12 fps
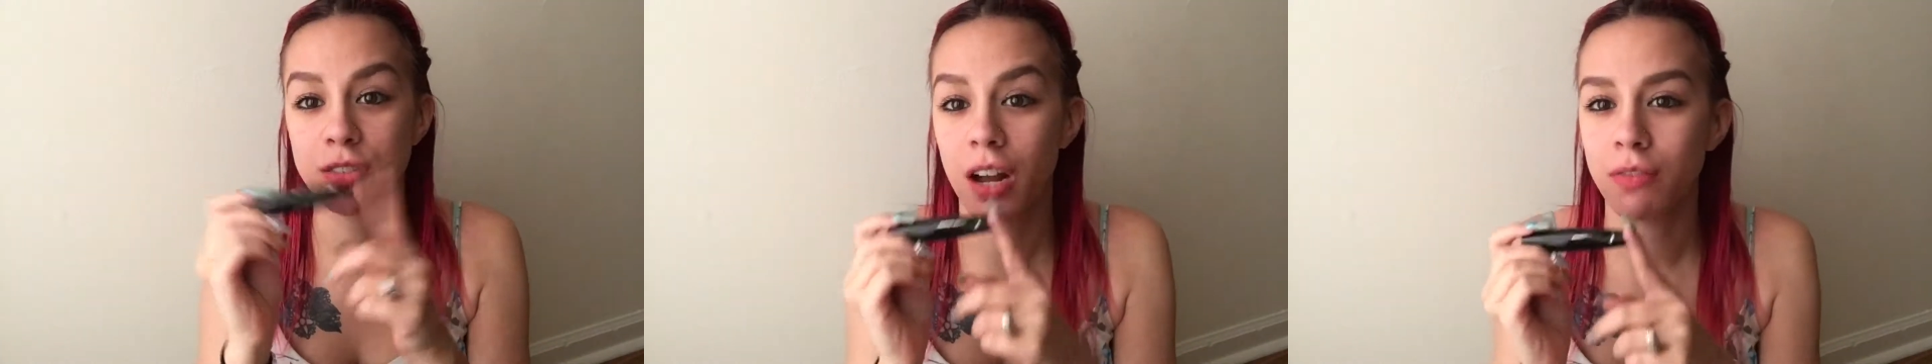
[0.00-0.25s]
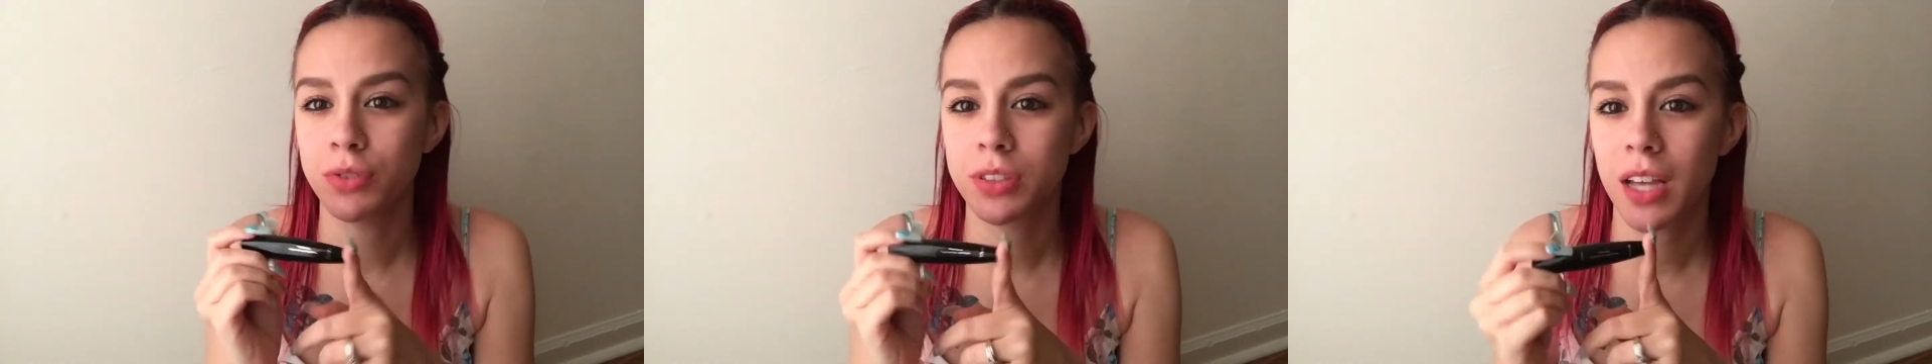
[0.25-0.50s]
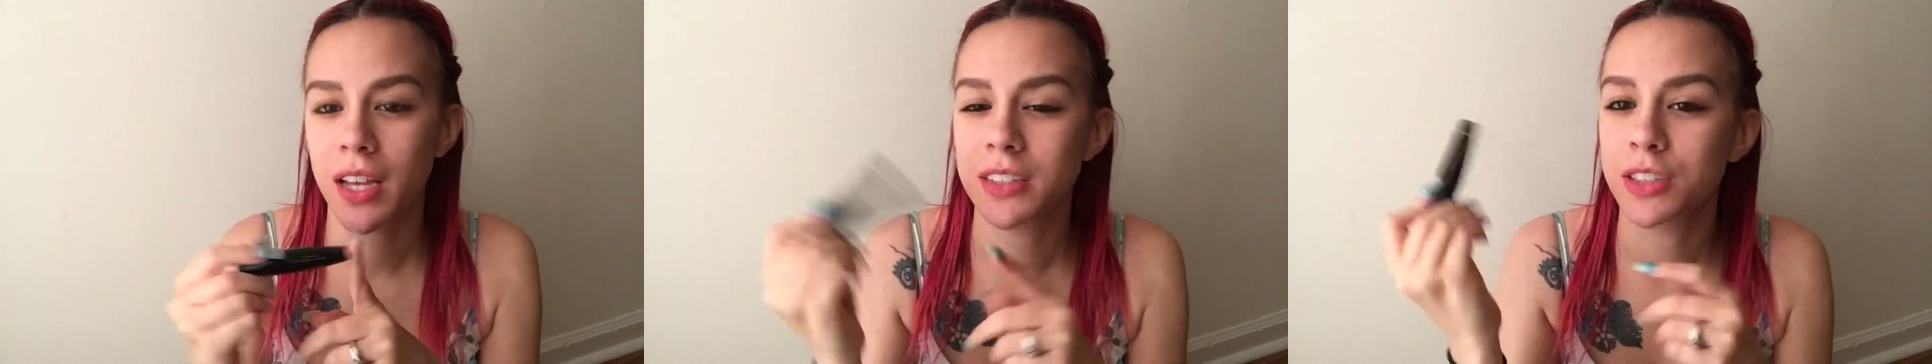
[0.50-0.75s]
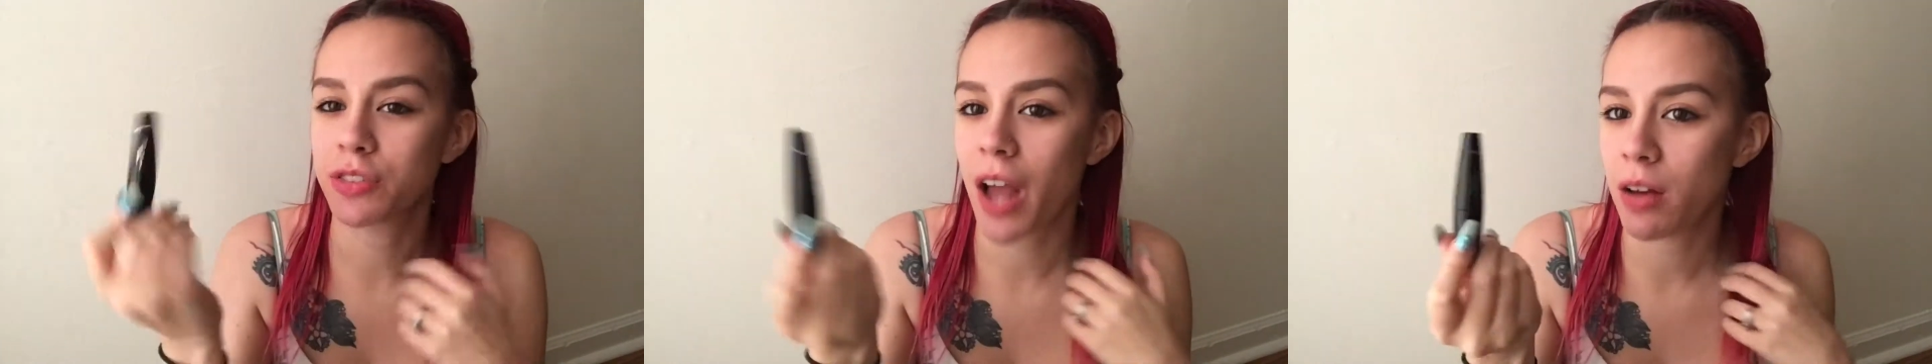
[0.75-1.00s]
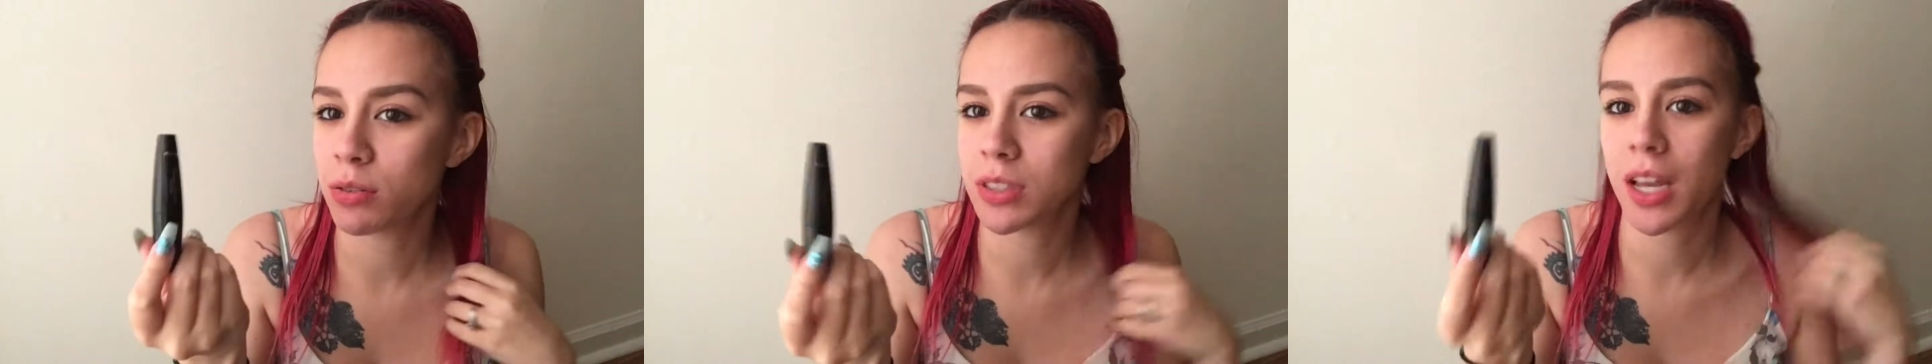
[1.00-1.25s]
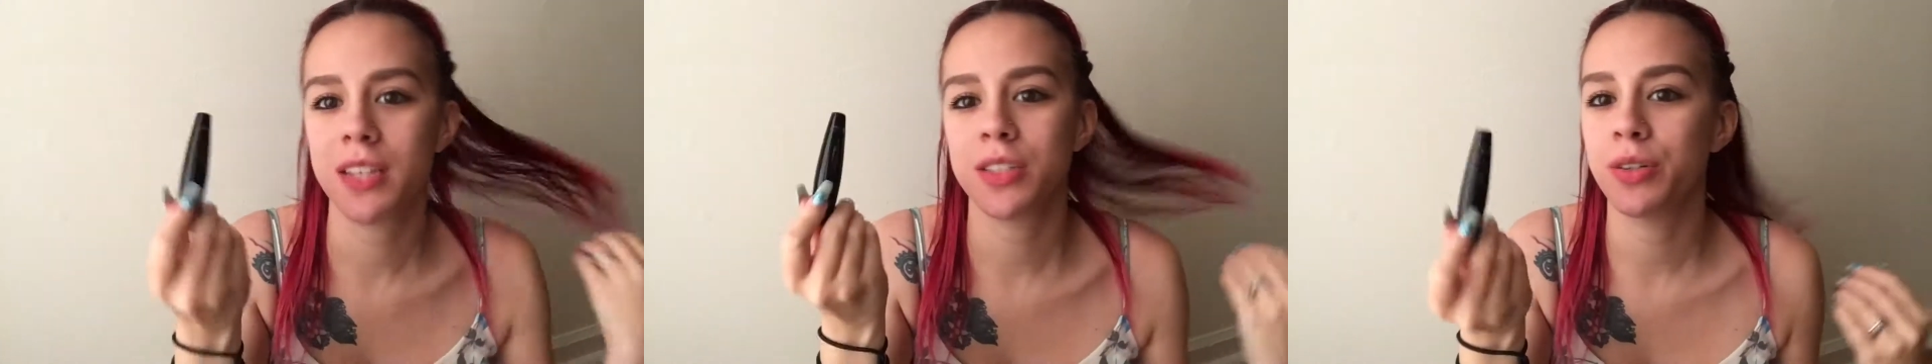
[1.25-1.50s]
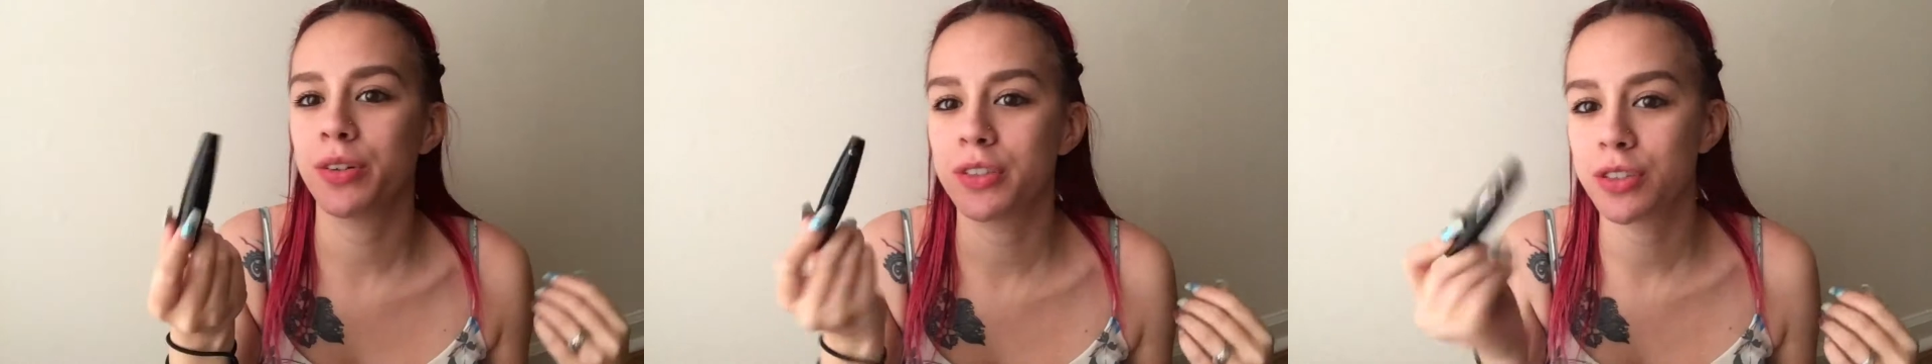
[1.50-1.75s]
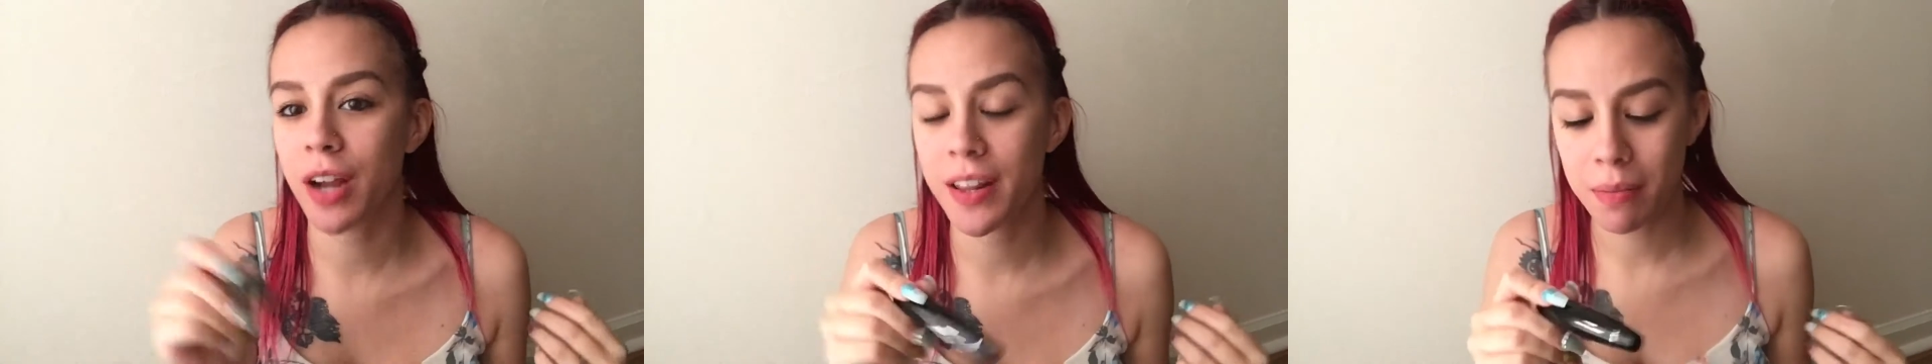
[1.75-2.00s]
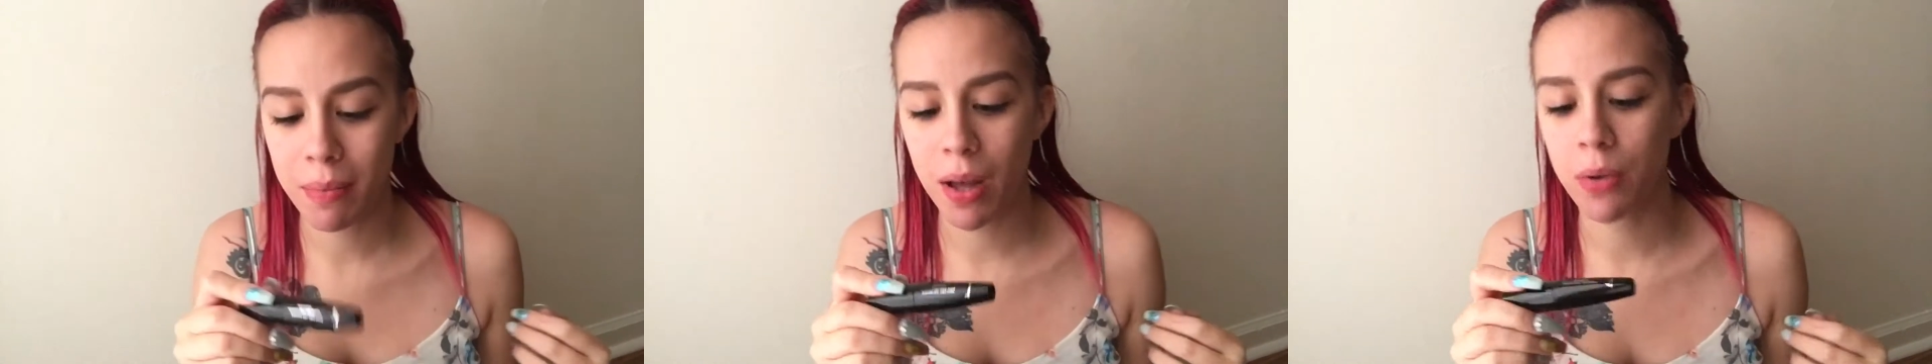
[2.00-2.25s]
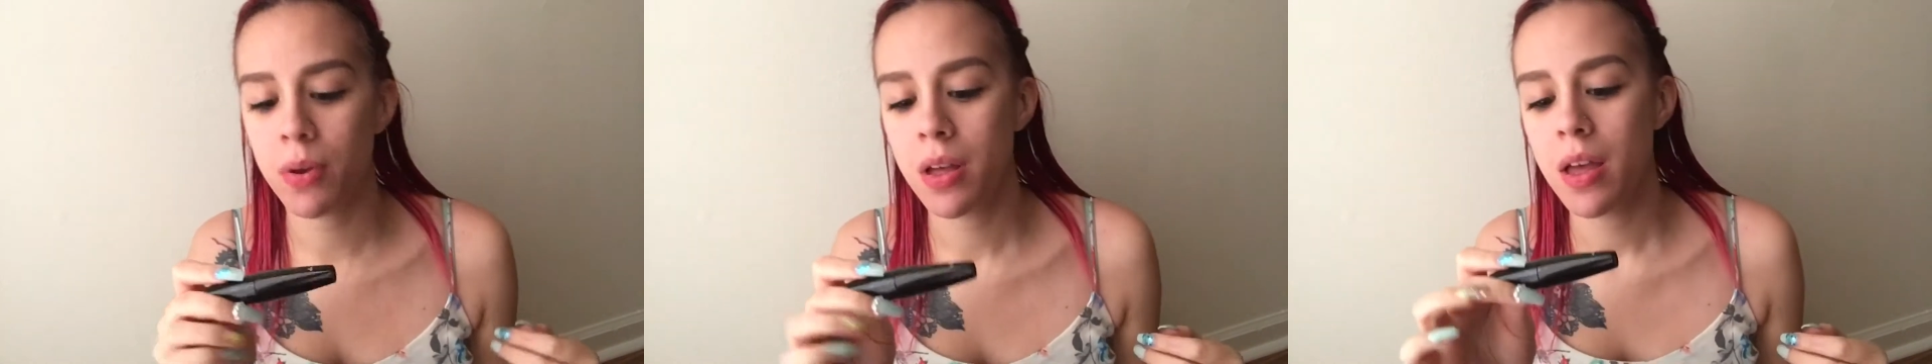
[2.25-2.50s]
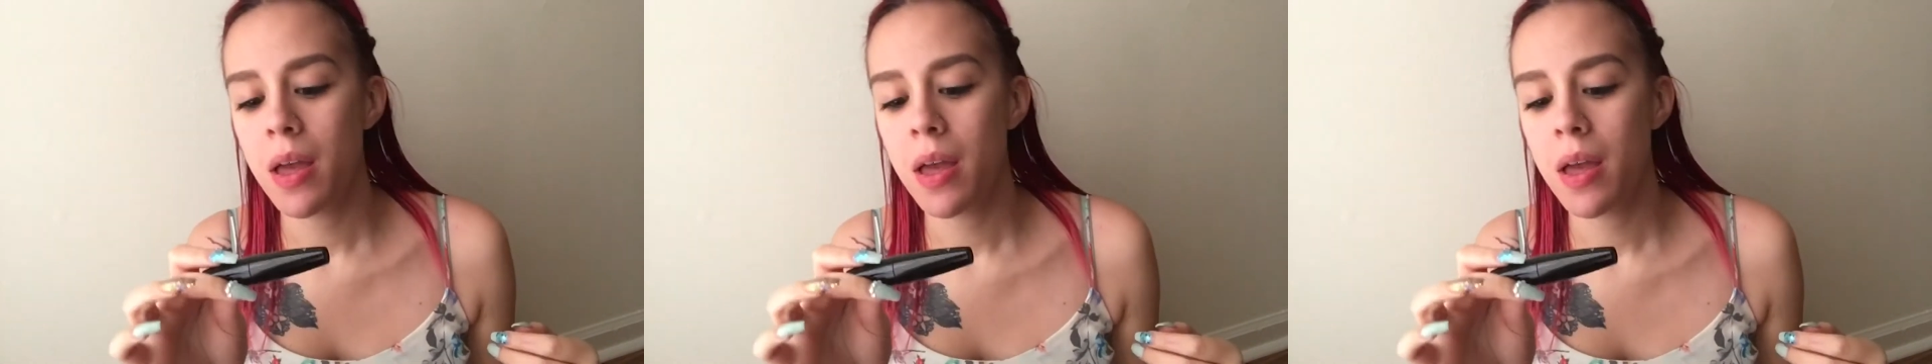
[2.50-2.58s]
travel size and trial size, and you could try them out.